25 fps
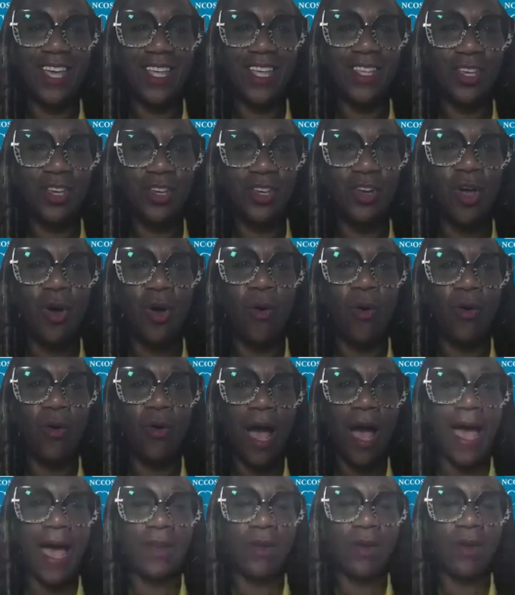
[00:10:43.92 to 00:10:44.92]

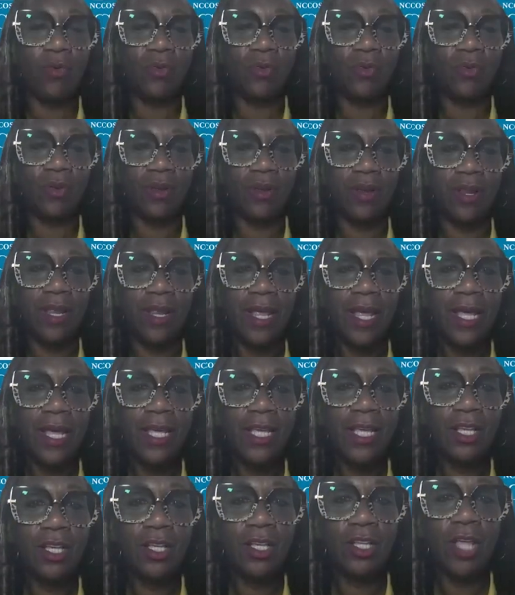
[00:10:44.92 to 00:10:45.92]
I don't.
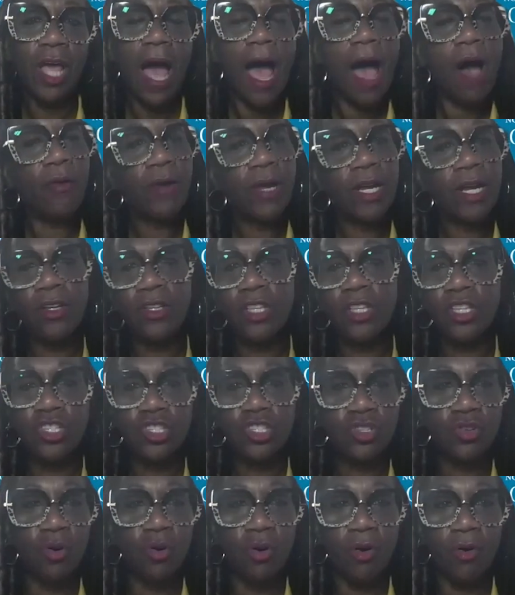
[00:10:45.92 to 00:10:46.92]
I'll hear the
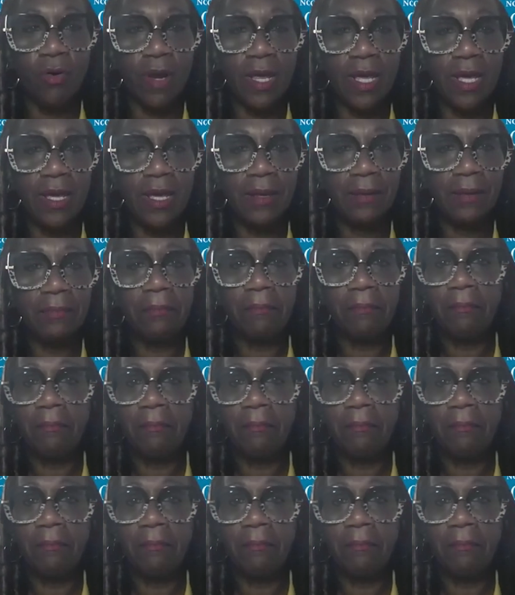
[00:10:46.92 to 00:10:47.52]
story.